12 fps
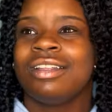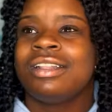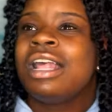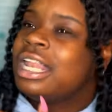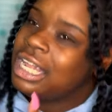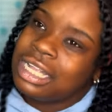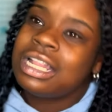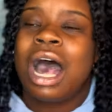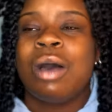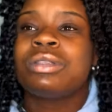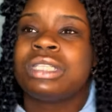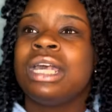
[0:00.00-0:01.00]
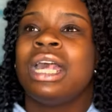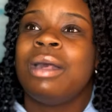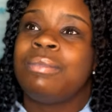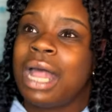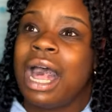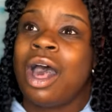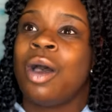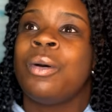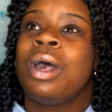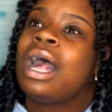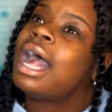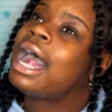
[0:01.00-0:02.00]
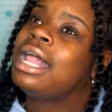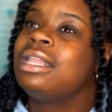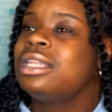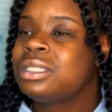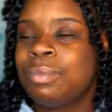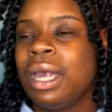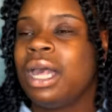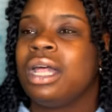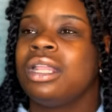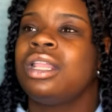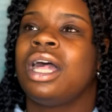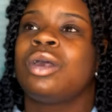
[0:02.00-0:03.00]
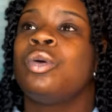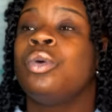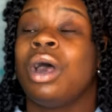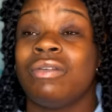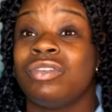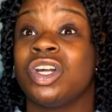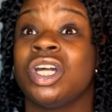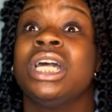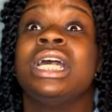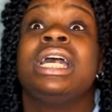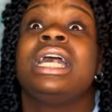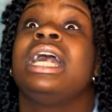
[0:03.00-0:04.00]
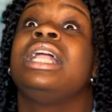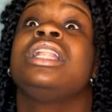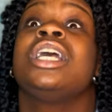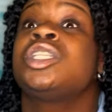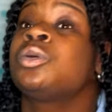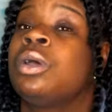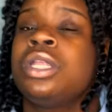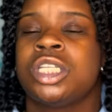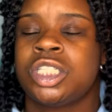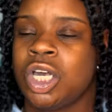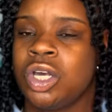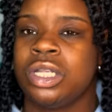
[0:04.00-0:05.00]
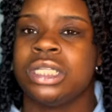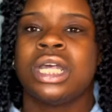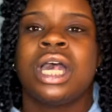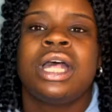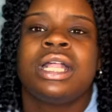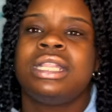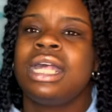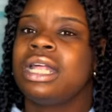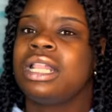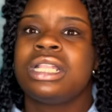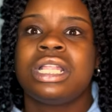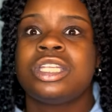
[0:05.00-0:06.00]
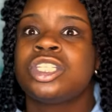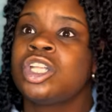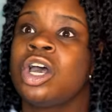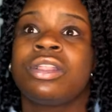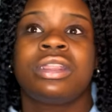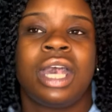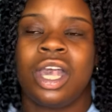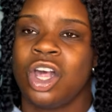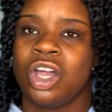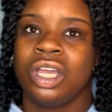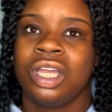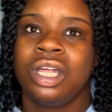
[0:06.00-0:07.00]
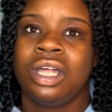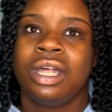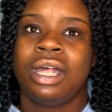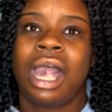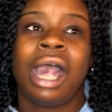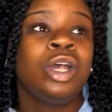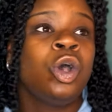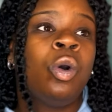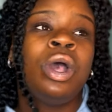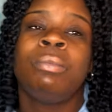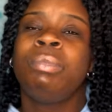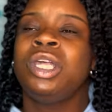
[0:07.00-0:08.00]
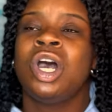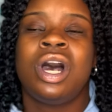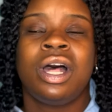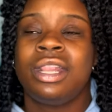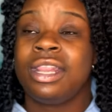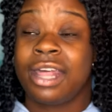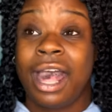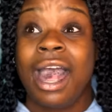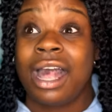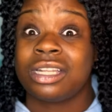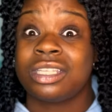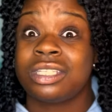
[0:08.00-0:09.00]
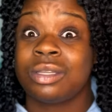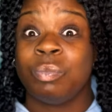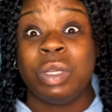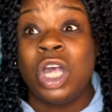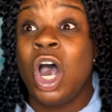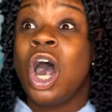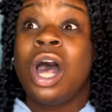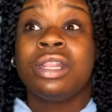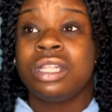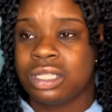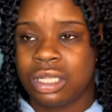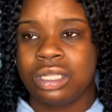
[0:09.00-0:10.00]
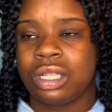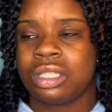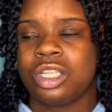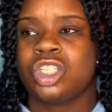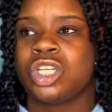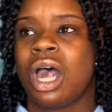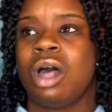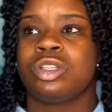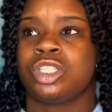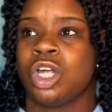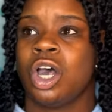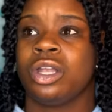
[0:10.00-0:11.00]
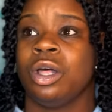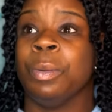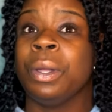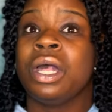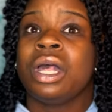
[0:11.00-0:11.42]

that he could out sing him now and this man, like whoever, in their 20s, 30s. They, let, let's start there and going beyond that, beyond the, the, the, the child stardom.